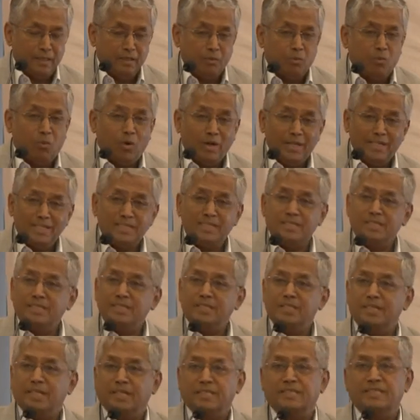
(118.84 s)
What is
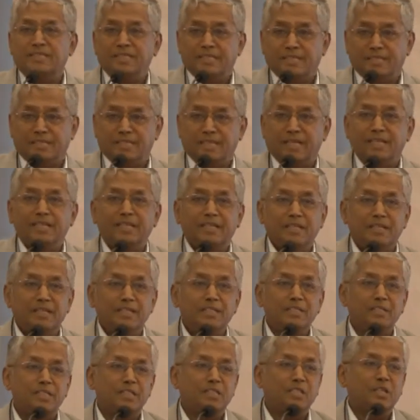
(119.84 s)
the success? I think
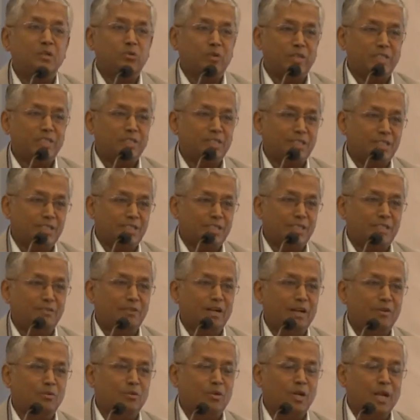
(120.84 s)
this is the question.
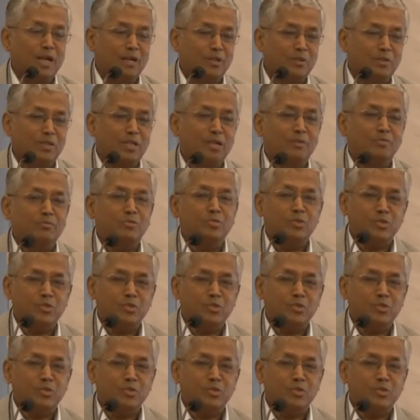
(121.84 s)
I would like to come